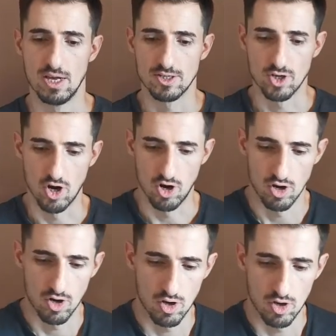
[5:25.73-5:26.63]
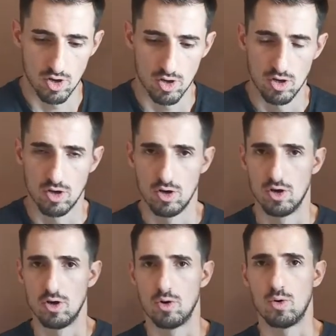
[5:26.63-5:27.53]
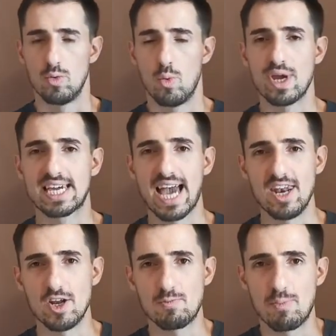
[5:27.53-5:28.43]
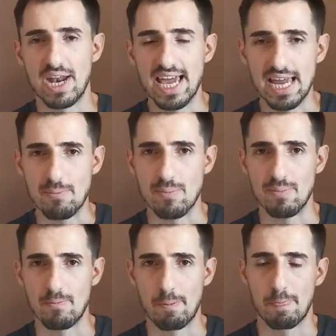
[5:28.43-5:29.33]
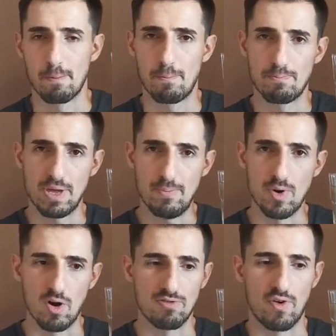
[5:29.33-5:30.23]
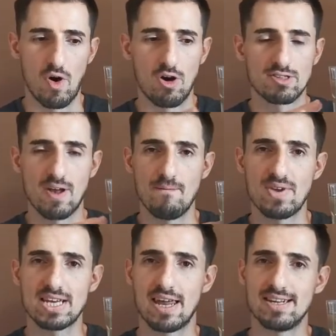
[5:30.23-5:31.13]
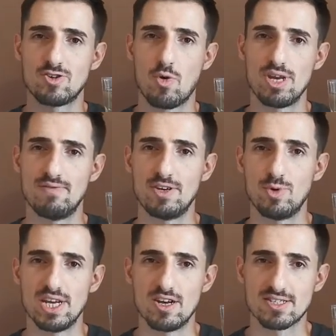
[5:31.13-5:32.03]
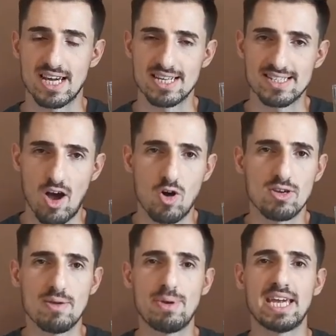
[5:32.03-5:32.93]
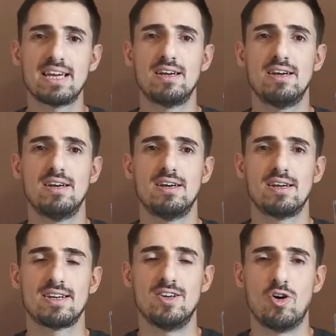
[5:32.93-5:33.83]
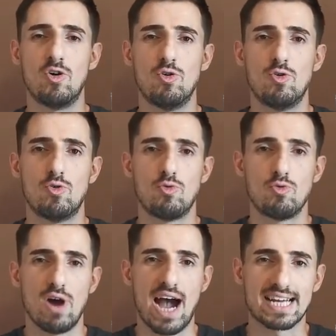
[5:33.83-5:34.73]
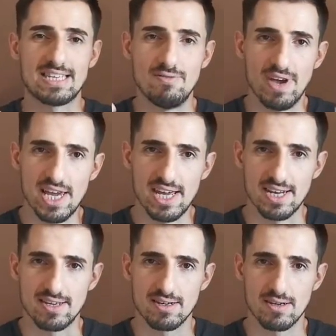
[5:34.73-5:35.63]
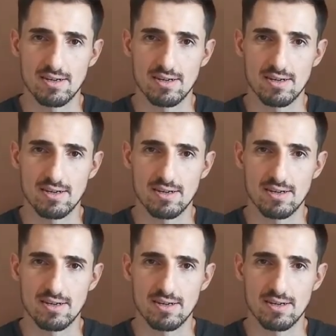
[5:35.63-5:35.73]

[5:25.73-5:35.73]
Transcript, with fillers: So we cannot blame people for something that is already between us, that is only being, activated